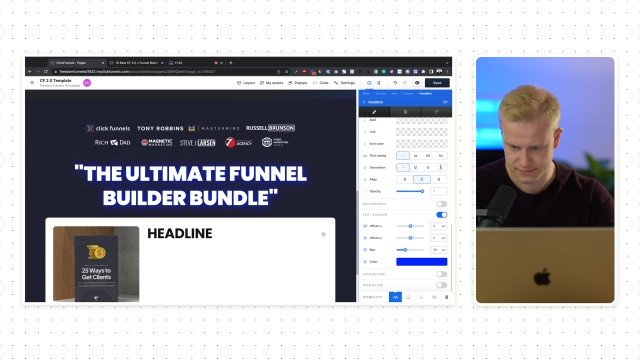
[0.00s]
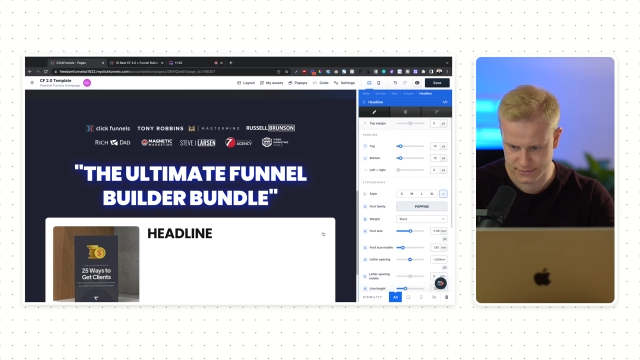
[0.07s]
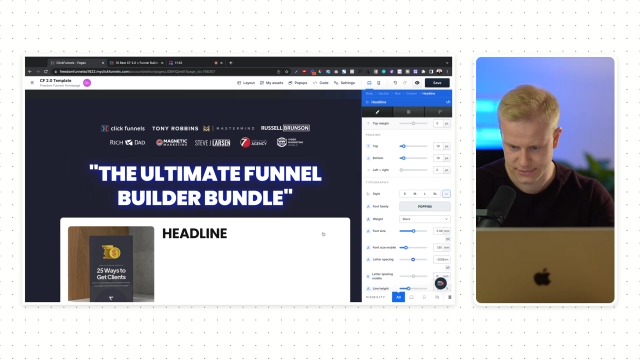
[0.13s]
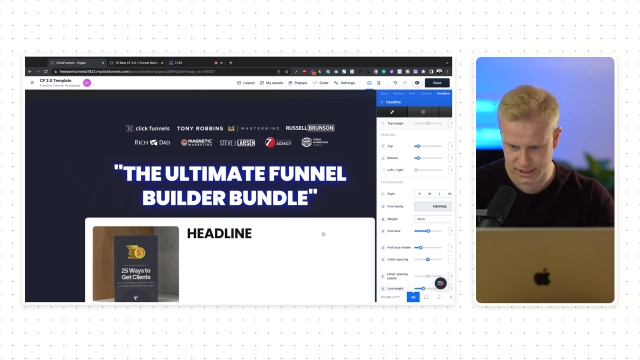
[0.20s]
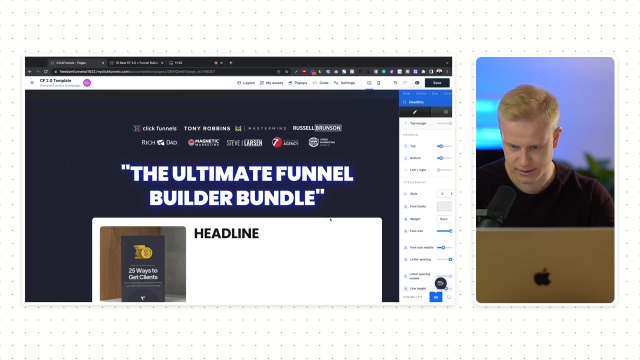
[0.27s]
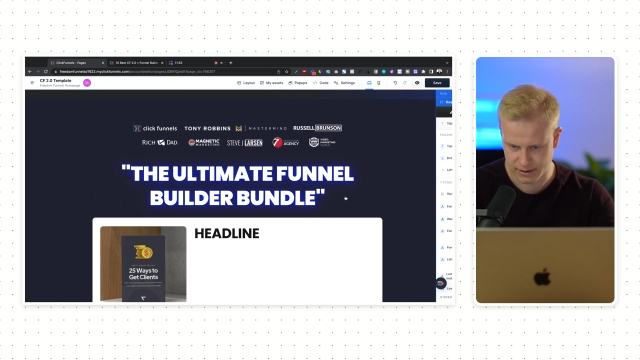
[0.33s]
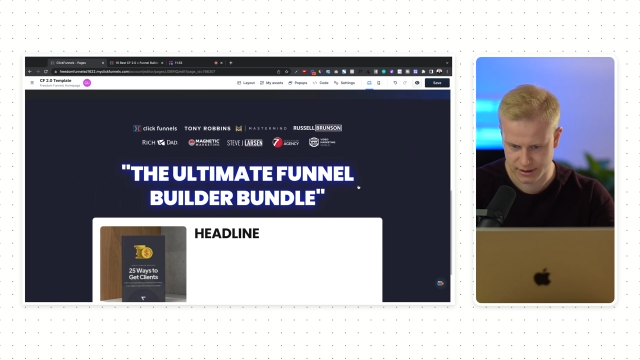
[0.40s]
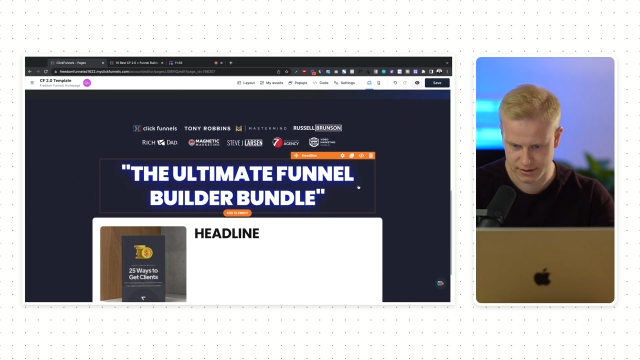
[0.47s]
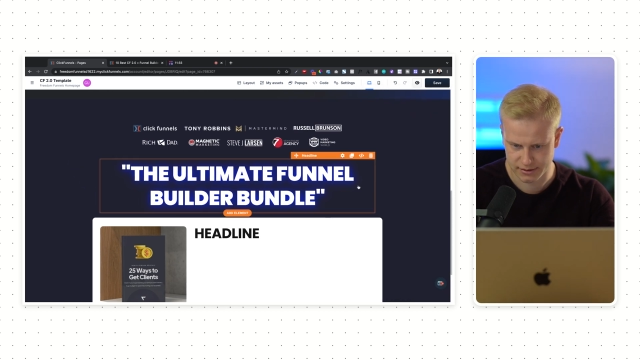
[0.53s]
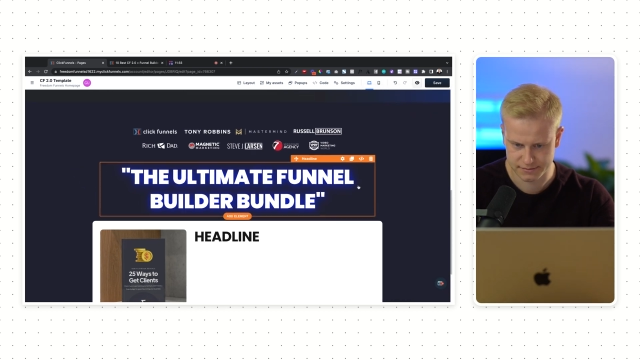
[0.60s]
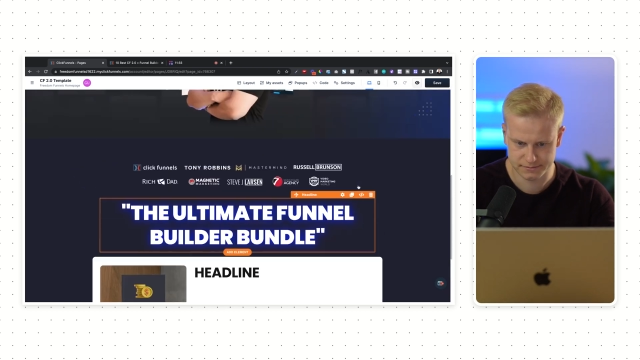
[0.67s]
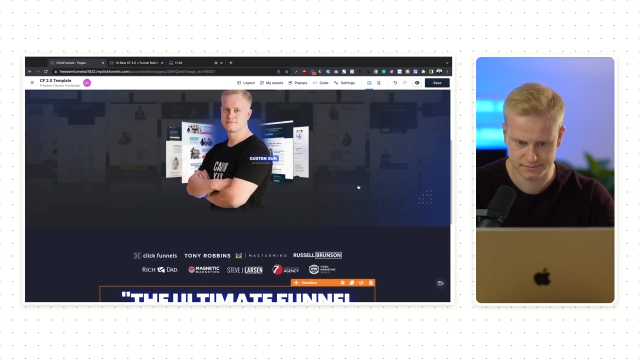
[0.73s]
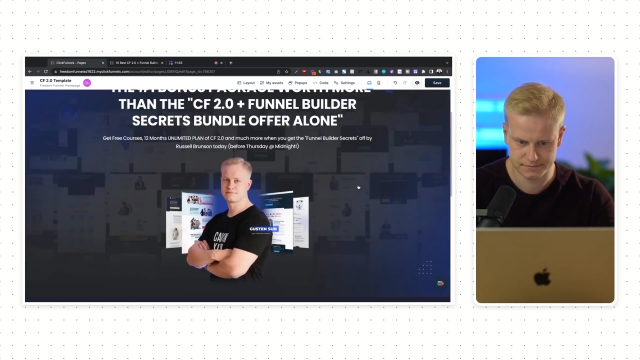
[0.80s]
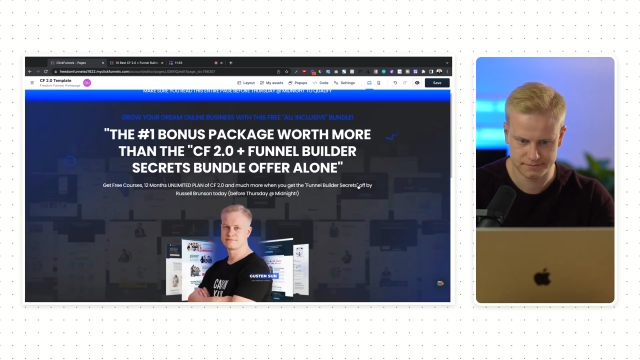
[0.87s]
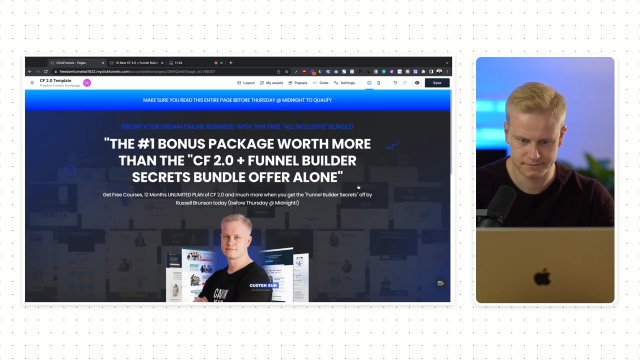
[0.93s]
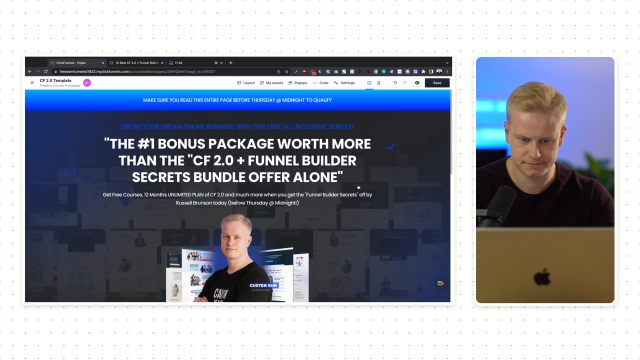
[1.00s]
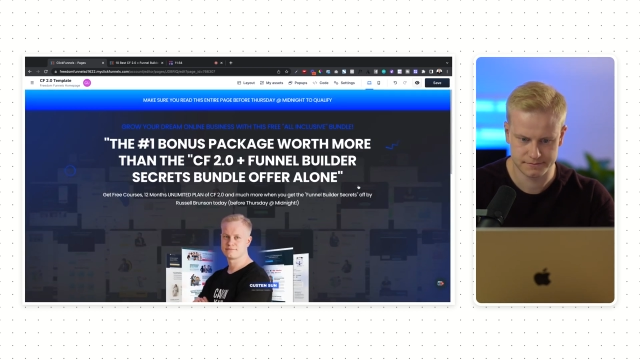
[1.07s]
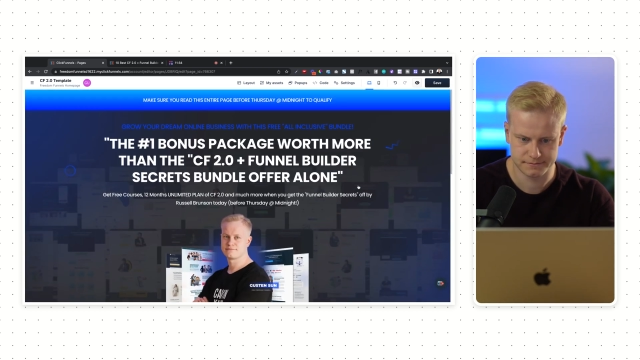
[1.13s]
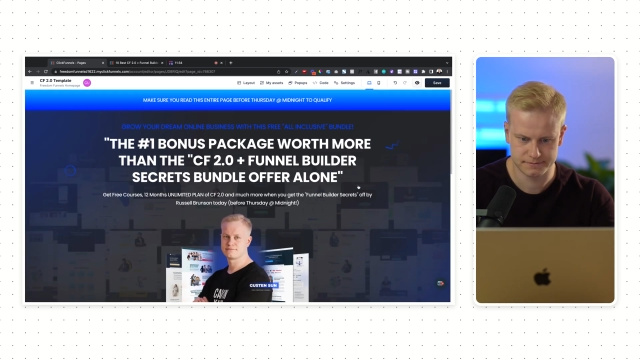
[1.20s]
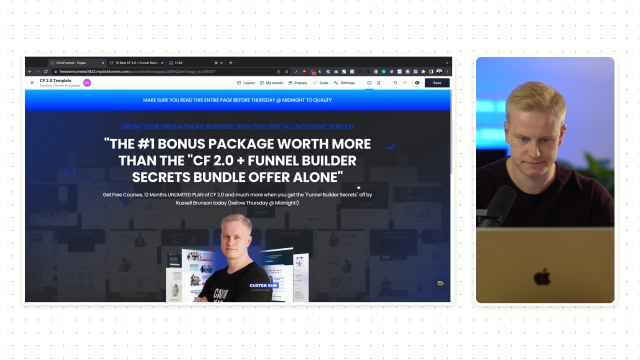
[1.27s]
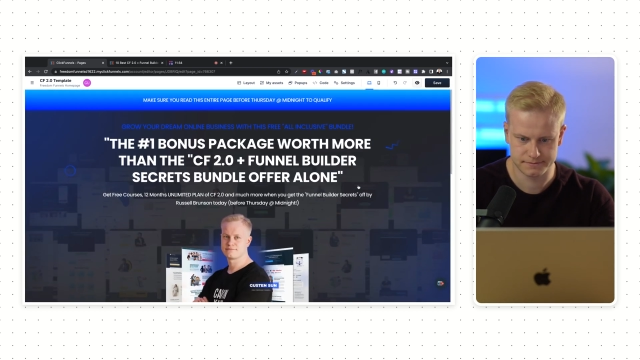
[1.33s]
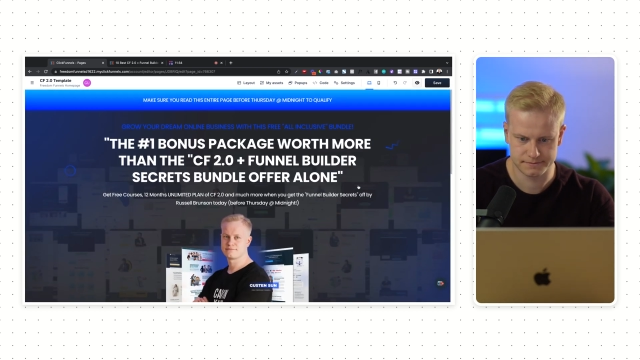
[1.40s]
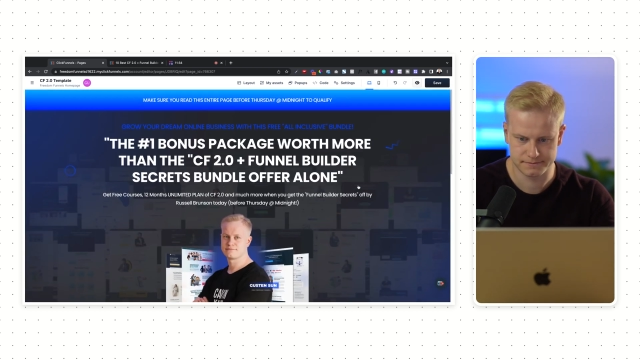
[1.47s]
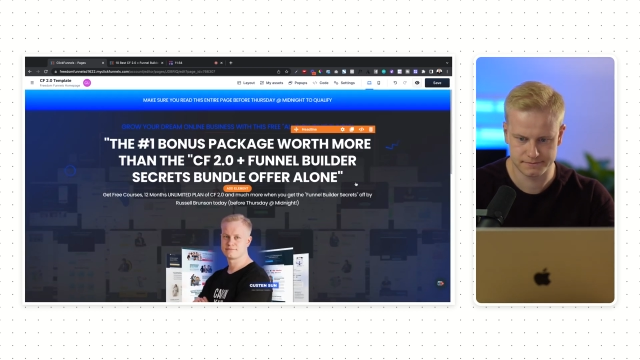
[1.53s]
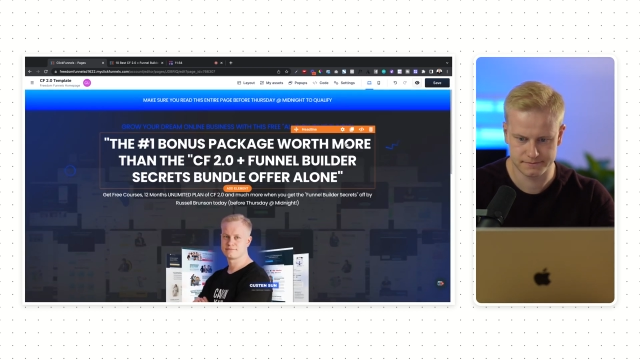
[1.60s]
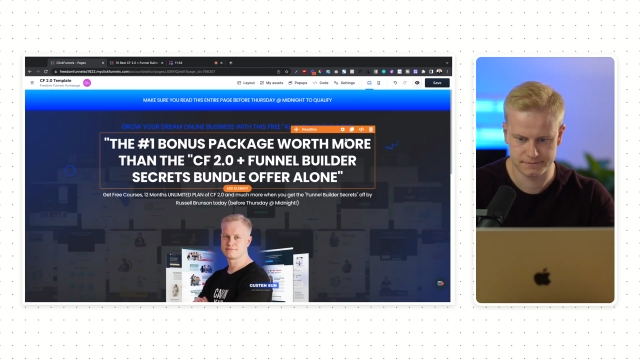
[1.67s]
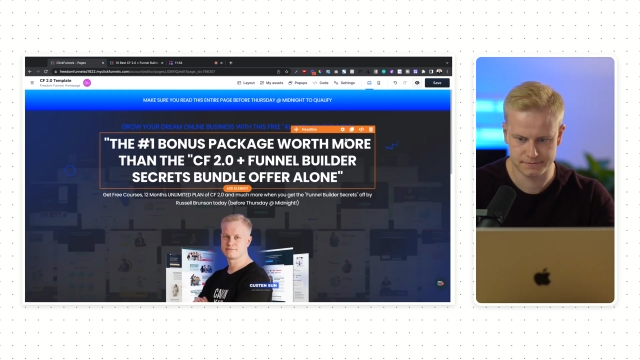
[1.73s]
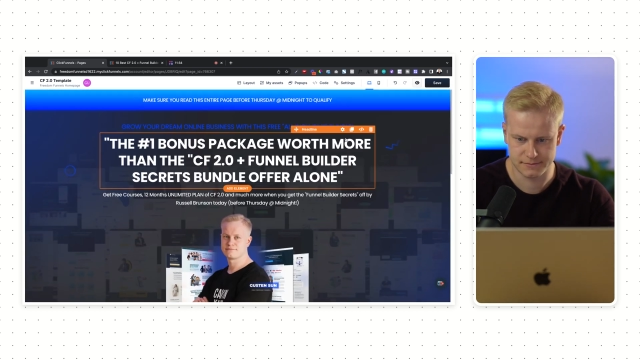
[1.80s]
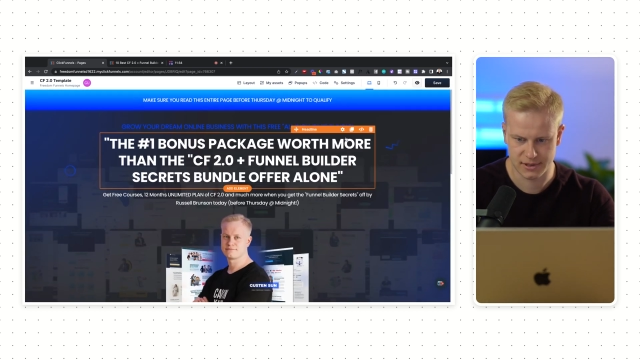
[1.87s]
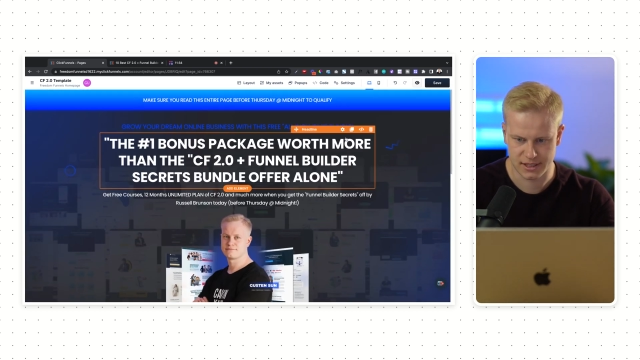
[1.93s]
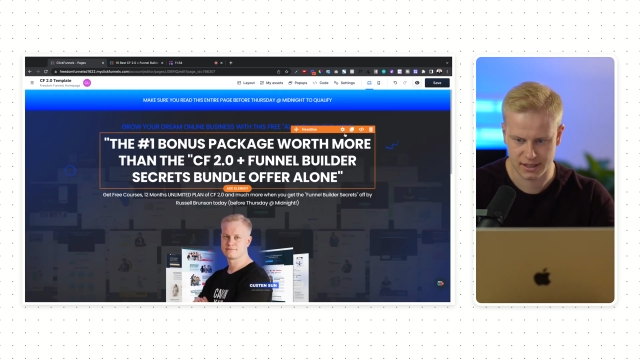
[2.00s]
there we go. And